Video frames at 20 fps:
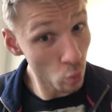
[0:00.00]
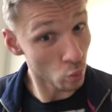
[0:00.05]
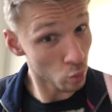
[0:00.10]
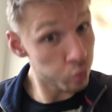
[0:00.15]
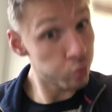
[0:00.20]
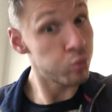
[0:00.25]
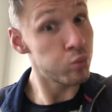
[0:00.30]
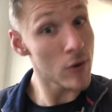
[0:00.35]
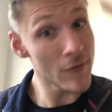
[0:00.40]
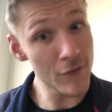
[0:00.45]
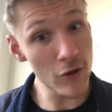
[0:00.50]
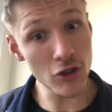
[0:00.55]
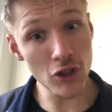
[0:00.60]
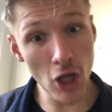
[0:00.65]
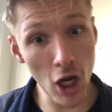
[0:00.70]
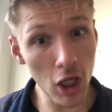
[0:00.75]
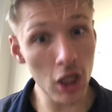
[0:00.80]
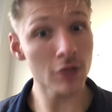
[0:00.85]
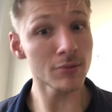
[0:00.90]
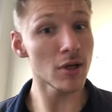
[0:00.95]
with your
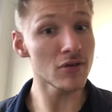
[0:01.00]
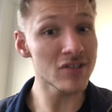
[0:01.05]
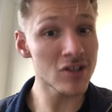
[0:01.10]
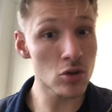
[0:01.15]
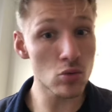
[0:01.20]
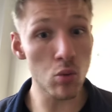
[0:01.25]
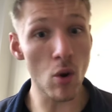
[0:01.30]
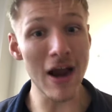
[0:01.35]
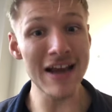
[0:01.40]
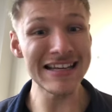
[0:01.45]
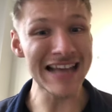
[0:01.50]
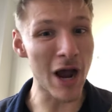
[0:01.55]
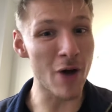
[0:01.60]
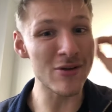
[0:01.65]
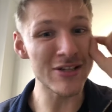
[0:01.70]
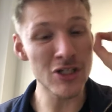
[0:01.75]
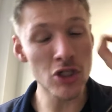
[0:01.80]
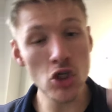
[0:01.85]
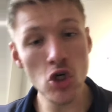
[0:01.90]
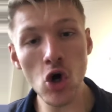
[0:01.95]
circumstances right now. It's
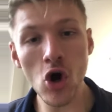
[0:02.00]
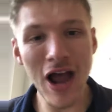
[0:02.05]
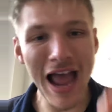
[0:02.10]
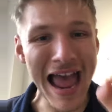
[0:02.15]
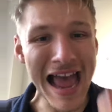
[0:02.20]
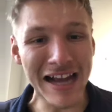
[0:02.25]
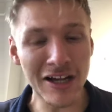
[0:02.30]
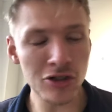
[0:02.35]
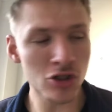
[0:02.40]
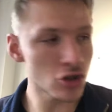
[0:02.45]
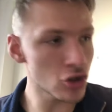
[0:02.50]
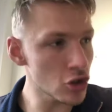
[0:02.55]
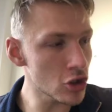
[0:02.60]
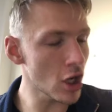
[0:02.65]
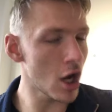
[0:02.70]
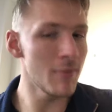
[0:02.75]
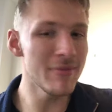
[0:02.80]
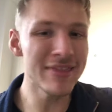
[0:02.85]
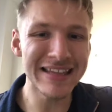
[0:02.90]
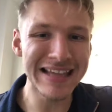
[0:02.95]
your actions
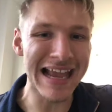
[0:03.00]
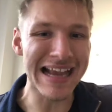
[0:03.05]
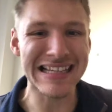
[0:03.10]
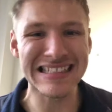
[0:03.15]
determining the next.